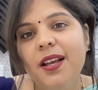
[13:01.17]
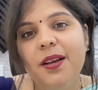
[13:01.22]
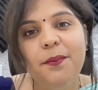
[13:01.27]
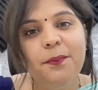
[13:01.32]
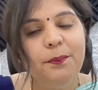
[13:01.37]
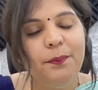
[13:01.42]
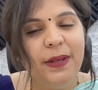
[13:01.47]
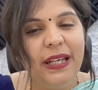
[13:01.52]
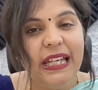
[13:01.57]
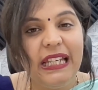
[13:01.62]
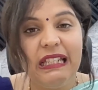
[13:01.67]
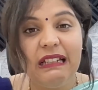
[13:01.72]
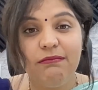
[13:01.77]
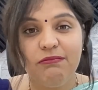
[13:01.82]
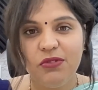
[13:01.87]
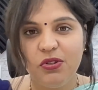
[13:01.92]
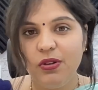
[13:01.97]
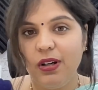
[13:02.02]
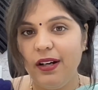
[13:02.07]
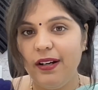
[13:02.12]
medium
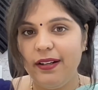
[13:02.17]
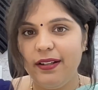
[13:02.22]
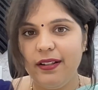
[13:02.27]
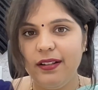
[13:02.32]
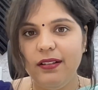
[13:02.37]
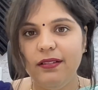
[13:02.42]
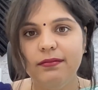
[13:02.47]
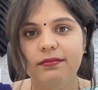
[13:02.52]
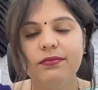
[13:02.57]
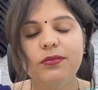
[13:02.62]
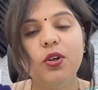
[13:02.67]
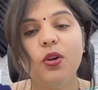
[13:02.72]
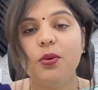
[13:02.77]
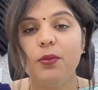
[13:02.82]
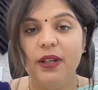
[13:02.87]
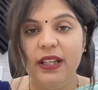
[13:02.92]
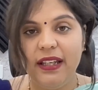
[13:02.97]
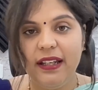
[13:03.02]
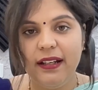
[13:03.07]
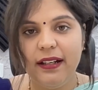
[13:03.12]
to high, not
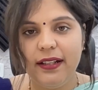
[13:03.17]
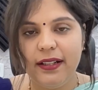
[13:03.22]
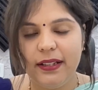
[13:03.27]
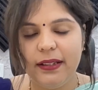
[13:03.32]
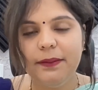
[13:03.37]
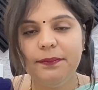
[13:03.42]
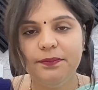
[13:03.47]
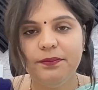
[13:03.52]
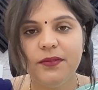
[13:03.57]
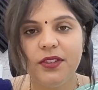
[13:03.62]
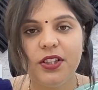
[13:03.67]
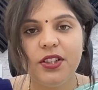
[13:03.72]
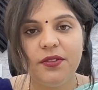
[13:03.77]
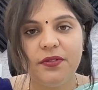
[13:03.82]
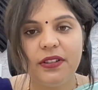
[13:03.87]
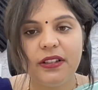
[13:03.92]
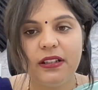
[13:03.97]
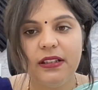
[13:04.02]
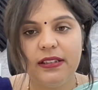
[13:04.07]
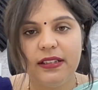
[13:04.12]
very high. The
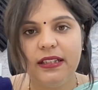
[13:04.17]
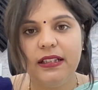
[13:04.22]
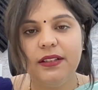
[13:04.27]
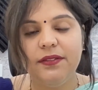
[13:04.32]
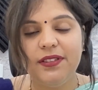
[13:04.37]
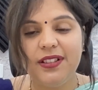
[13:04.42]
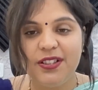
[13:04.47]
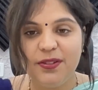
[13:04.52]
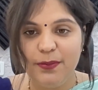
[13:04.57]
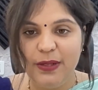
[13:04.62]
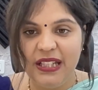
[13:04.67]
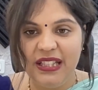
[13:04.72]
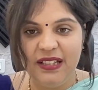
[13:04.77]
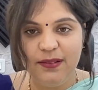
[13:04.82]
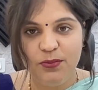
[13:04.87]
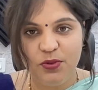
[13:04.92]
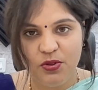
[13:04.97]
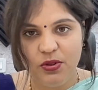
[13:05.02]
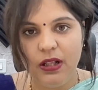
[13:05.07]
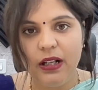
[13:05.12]
difficulty level is
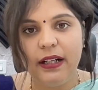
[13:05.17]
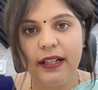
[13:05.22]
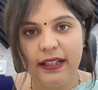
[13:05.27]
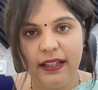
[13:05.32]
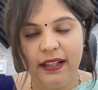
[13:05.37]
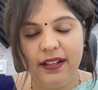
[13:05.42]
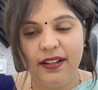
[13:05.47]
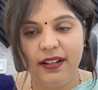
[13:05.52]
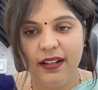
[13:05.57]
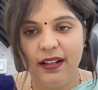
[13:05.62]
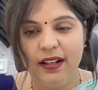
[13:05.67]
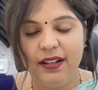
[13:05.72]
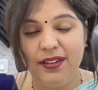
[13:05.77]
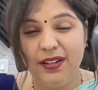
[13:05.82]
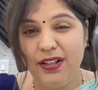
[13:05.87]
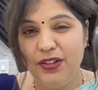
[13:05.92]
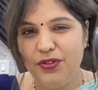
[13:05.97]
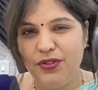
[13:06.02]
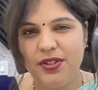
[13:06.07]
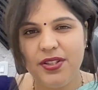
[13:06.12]
medium to high. I
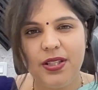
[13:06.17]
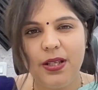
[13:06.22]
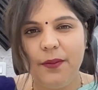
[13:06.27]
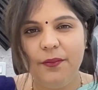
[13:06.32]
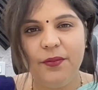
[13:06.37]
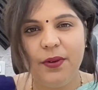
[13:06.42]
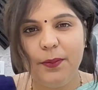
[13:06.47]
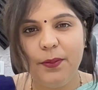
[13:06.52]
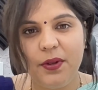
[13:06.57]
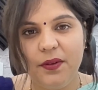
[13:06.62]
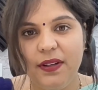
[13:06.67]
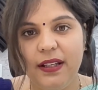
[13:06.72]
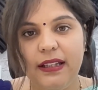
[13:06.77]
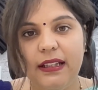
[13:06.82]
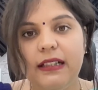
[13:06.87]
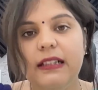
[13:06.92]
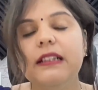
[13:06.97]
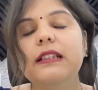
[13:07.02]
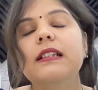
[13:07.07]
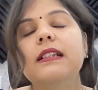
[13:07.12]
range it somewhere between
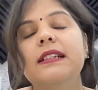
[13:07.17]
that.